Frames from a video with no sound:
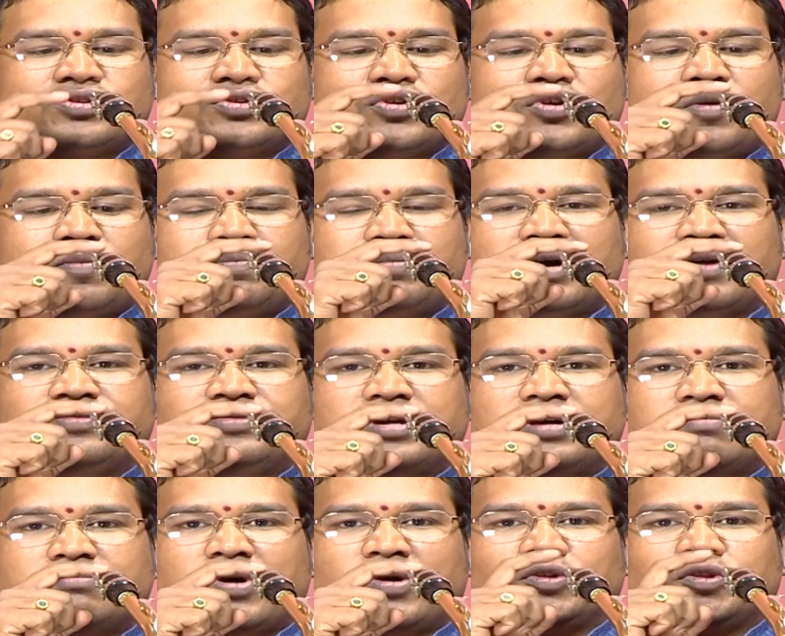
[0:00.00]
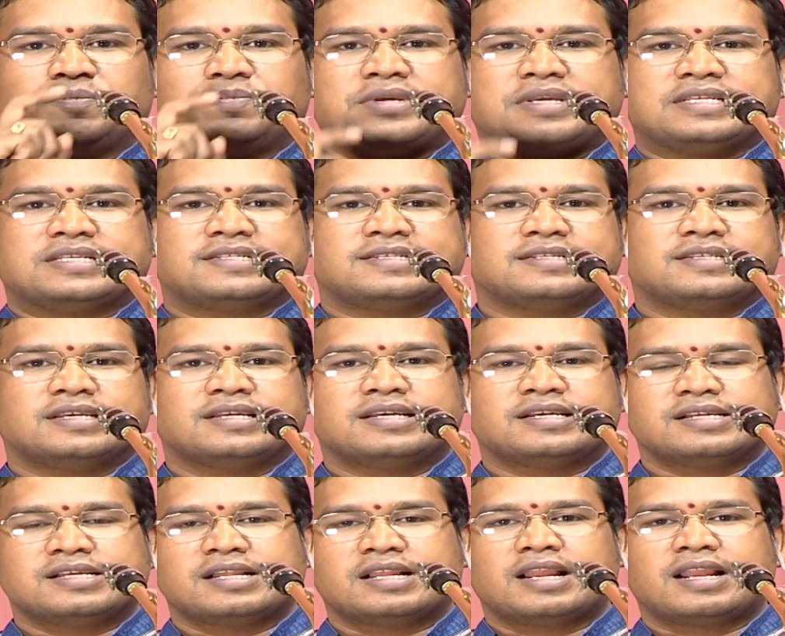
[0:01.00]
top of the mouthpiece
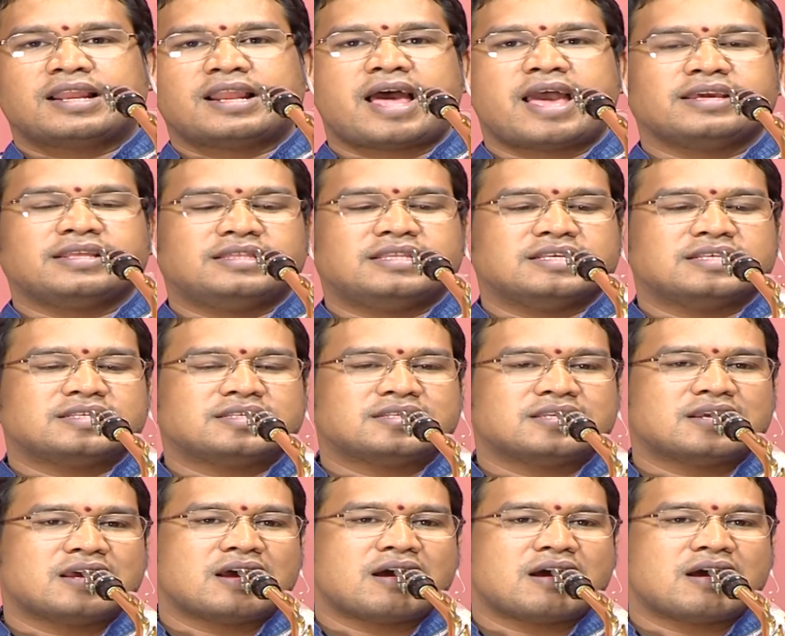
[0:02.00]
like this.